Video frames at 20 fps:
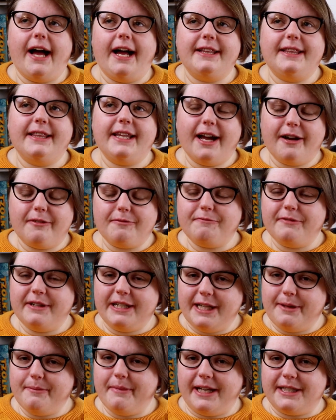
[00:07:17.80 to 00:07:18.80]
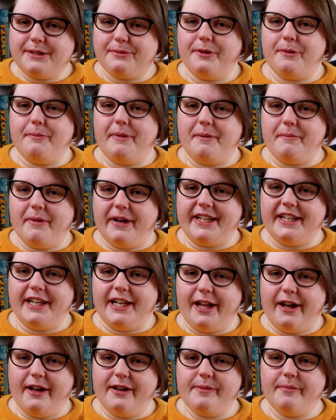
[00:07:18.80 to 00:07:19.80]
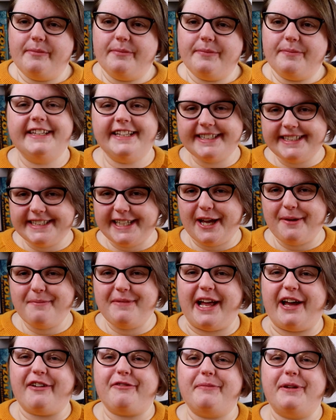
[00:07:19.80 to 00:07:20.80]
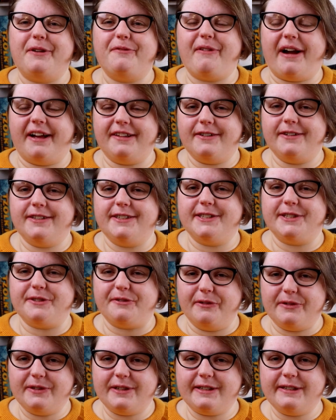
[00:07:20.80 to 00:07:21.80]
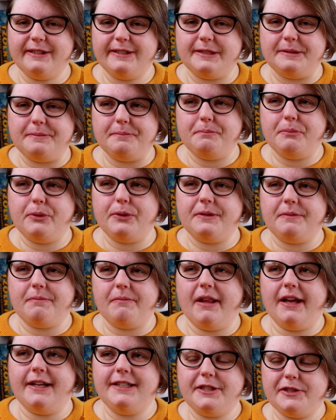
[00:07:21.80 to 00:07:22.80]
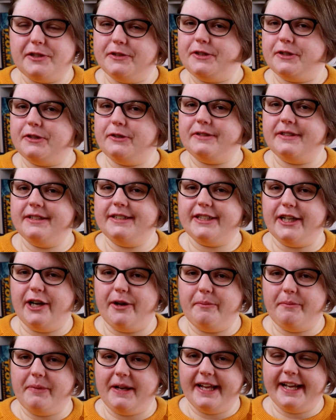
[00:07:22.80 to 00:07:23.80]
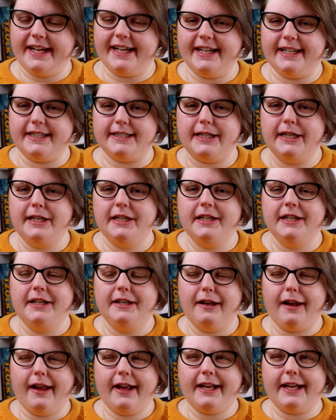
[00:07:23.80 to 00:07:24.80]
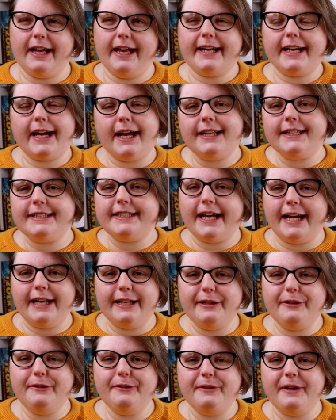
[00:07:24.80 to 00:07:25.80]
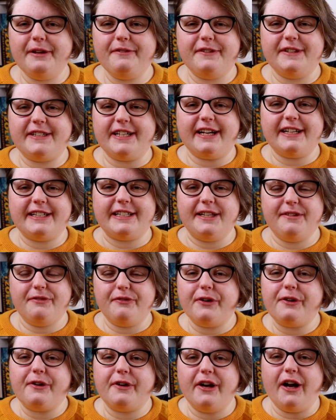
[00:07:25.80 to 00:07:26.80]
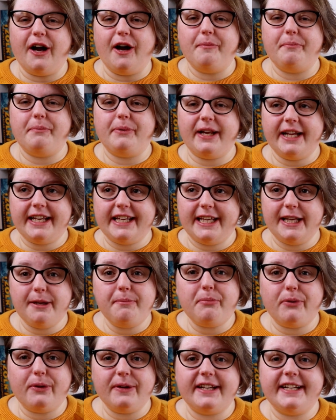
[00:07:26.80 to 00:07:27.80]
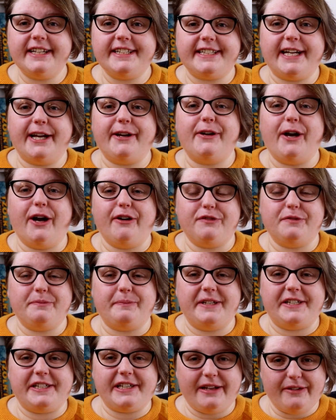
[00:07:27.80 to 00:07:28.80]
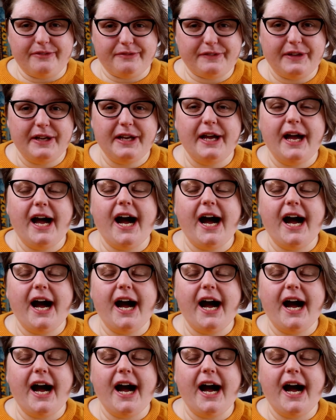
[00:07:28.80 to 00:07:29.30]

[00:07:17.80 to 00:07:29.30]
and that really messed with my mind a lot. This game left me rather disgruntled, but I just couldn't stop playing it. Like, I can't tell you if it's actually fun or not, but I keep pulling it down off of my shelf.